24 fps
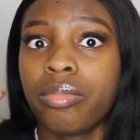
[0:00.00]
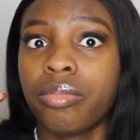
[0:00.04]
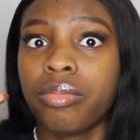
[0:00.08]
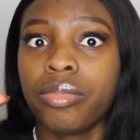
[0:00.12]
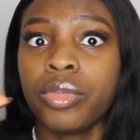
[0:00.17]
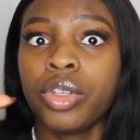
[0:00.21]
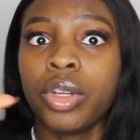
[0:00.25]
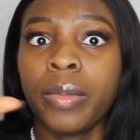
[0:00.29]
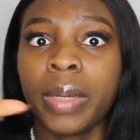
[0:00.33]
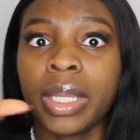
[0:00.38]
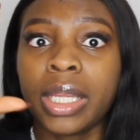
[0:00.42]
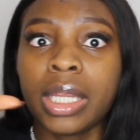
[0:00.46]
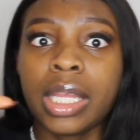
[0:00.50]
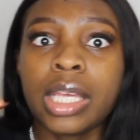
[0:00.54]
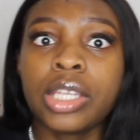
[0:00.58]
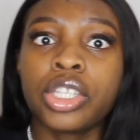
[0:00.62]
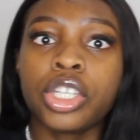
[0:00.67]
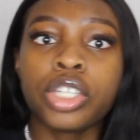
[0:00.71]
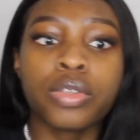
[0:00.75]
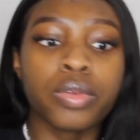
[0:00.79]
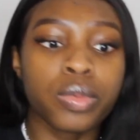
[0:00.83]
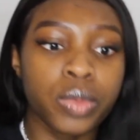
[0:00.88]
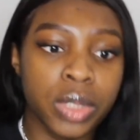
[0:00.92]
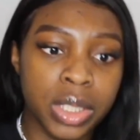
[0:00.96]
you know what I mean? It
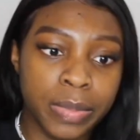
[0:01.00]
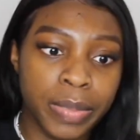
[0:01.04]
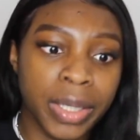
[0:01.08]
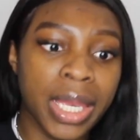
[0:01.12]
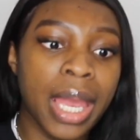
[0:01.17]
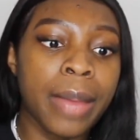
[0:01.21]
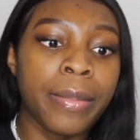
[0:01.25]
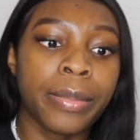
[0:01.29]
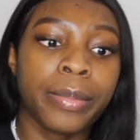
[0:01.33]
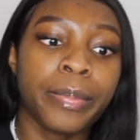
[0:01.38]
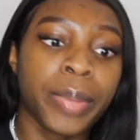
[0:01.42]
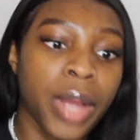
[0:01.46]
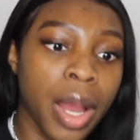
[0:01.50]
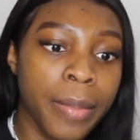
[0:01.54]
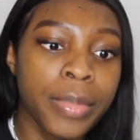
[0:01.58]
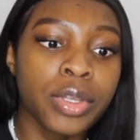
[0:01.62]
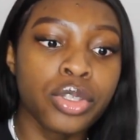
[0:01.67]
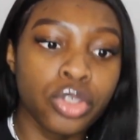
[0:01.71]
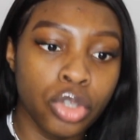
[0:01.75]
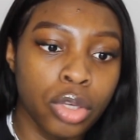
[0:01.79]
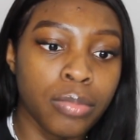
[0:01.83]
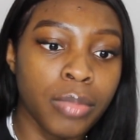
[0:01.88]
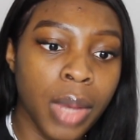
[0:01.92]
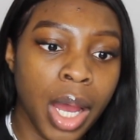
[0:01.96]
just was
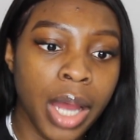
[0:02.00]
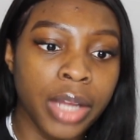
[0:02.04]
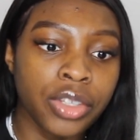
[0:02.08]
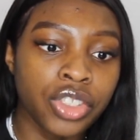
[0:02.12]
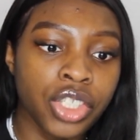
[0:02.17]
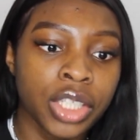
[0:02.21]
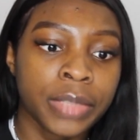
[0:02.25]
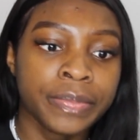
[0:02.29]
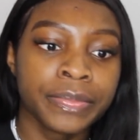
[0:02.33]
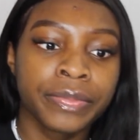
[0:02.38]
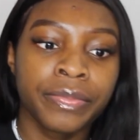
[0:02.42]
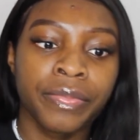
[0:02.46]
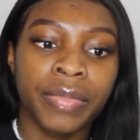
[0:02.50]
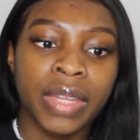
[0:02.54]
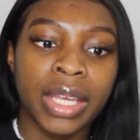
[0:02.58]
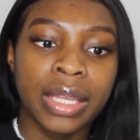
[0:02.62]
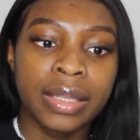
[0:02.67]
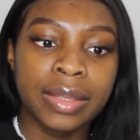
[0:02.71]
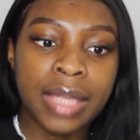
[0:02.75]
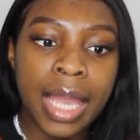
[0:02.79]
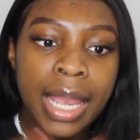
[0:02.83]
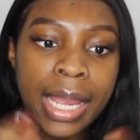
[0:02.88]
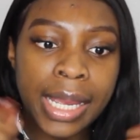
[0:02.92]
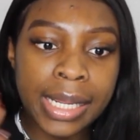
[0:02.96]
becoming too much.
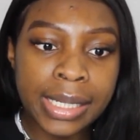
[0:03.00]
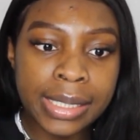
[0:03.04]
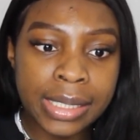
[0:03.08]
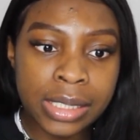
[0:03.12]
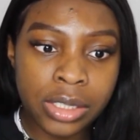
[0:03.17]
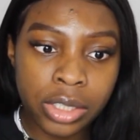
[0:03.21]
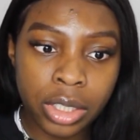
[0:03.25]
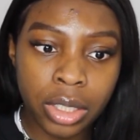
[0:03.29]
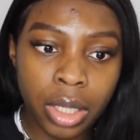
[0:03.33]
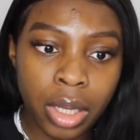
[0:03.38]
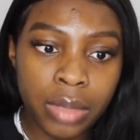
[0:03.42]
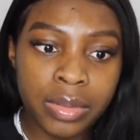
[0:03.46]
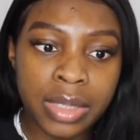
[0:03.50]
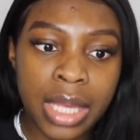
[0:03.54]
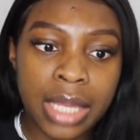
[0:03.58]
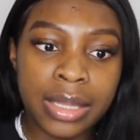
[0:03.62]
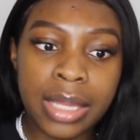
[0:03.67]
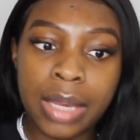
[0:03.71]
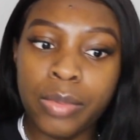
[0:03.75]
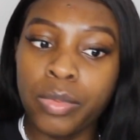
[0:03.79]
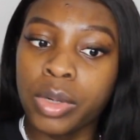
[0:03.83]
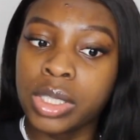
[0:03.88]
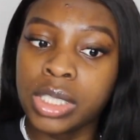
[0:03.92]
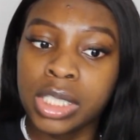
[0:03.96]
They disclosed that
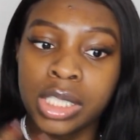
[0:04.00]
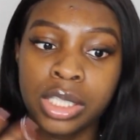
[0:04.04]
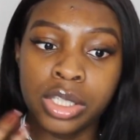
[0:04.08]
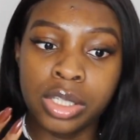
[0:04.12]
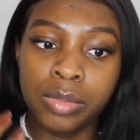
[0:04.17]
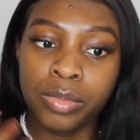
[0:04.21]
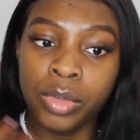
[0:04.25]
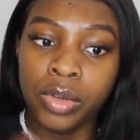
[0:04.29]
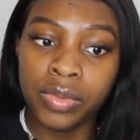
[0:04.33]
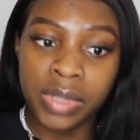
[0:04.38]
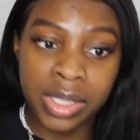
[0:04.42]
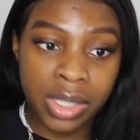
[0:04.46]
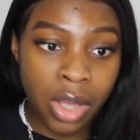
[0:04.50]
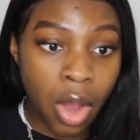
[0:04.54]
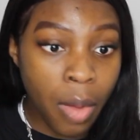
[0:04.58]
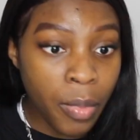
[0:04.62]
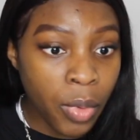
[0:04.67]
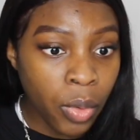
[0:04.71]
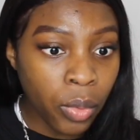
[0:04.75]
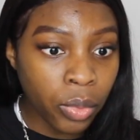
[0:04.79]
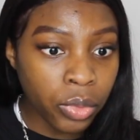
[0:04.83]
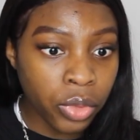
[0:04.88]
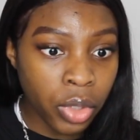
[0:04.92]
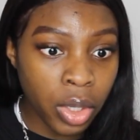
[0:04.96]
they wanted to move
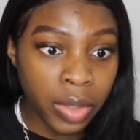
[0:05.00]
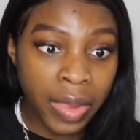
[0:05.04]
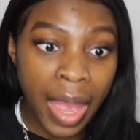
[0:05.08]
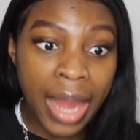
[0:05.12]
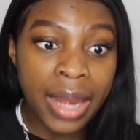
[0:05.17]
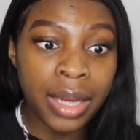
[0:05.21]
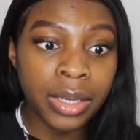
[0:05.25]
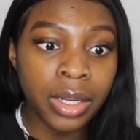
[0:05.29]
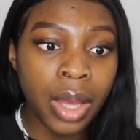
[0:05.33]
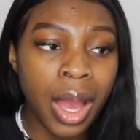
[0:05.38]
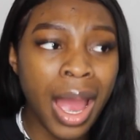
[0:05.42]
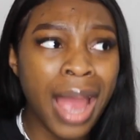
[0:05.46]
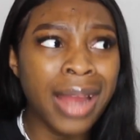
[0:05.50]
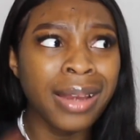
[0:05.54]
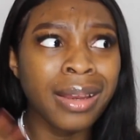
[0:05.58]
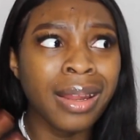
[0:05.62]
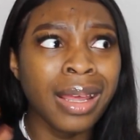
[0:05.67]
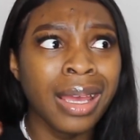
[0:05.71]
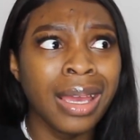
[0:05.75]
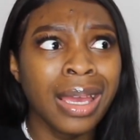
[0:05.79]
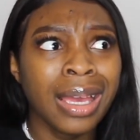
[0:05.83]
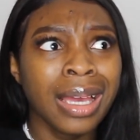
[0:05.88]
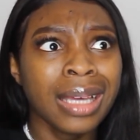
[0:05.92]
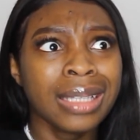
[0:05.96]
to Canada, and
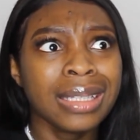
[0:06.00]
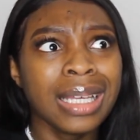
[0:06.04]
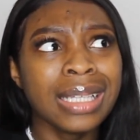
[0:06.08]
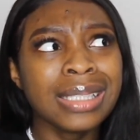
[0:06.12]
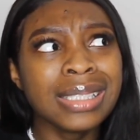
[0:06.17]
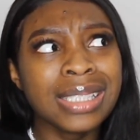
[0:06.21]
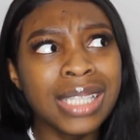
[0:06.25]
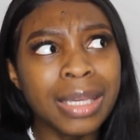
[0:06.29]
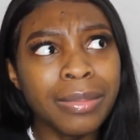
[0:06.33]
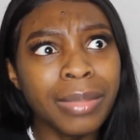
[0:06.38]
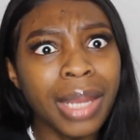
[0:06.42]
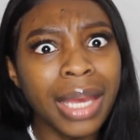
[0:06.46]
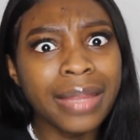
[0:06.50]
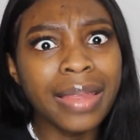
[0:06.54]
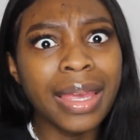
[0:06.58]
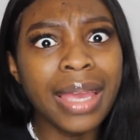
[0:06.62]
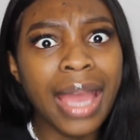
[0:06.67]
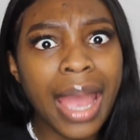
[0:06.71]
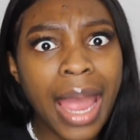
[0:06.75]
they seemed like they